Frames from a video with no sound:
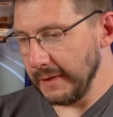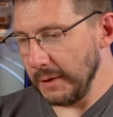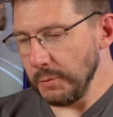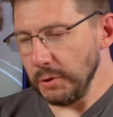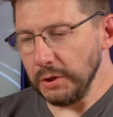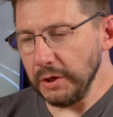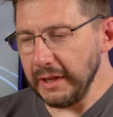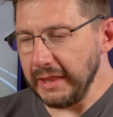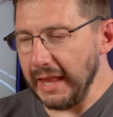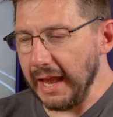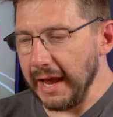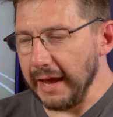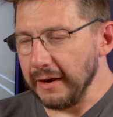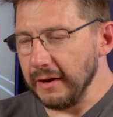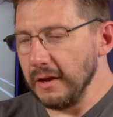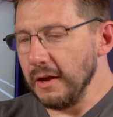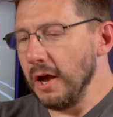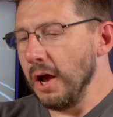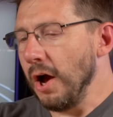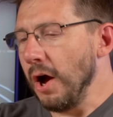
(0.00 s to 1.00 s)
But look at that.
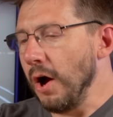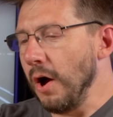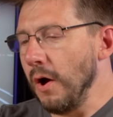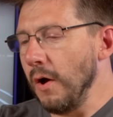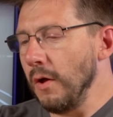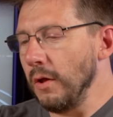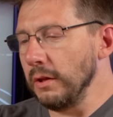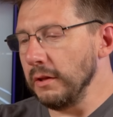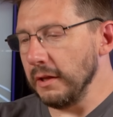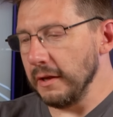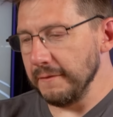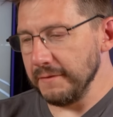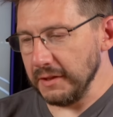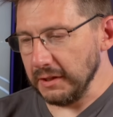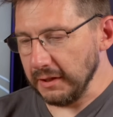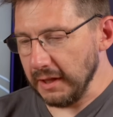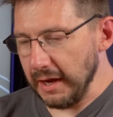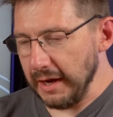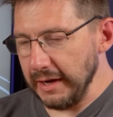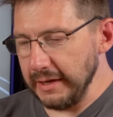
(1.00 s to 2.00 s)
All of
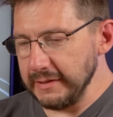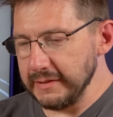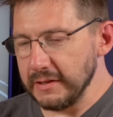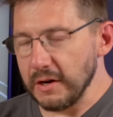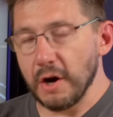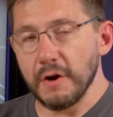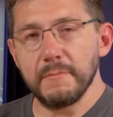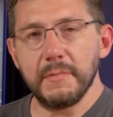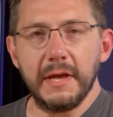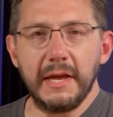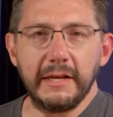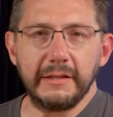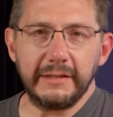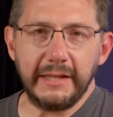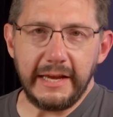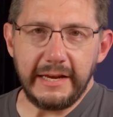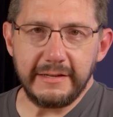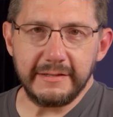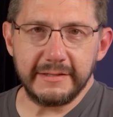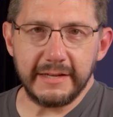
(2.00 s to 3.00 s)
the lines are being
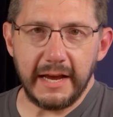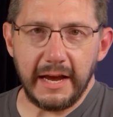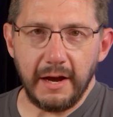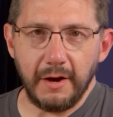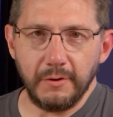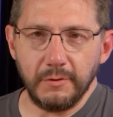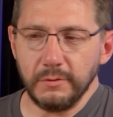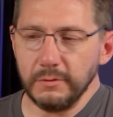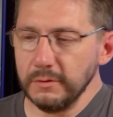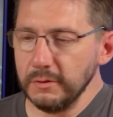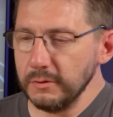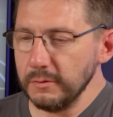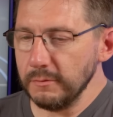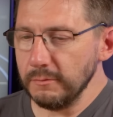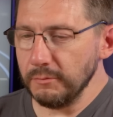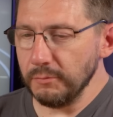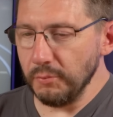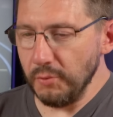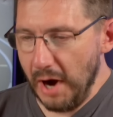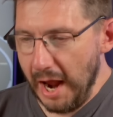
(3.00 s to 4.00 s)
laid down
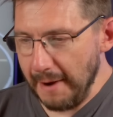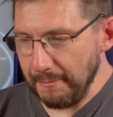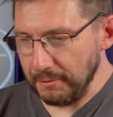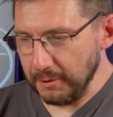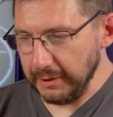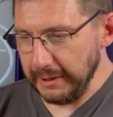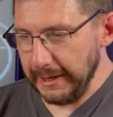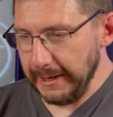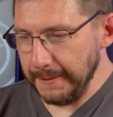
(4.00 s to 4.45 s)
properly.